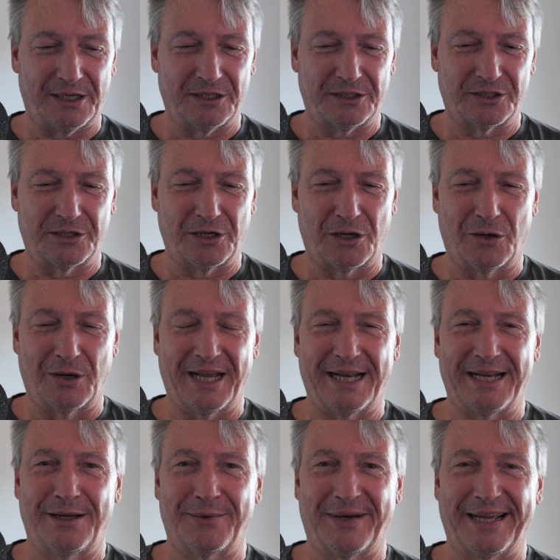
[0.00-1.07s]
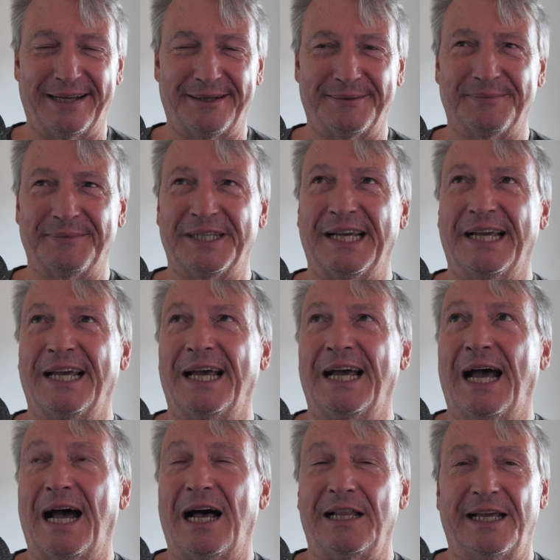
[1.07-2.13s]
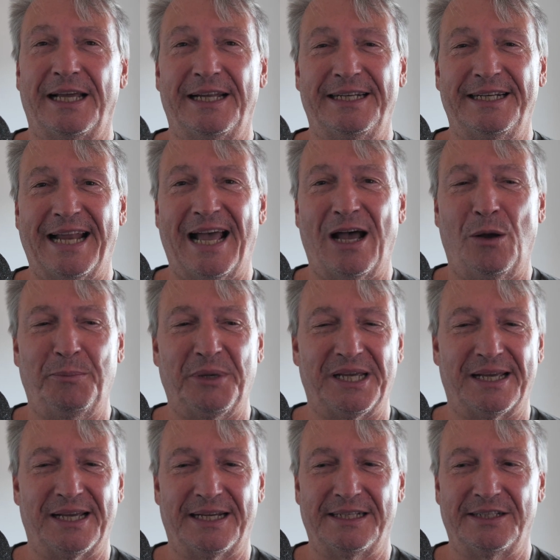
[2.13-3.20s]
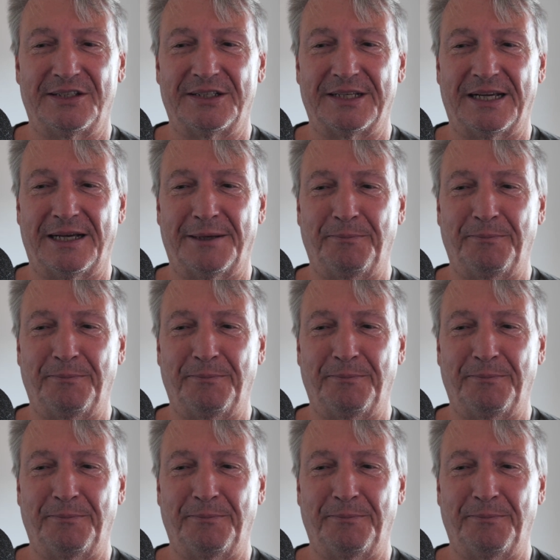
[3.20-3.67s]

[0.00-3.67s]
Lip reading: So anyway, I'll end now because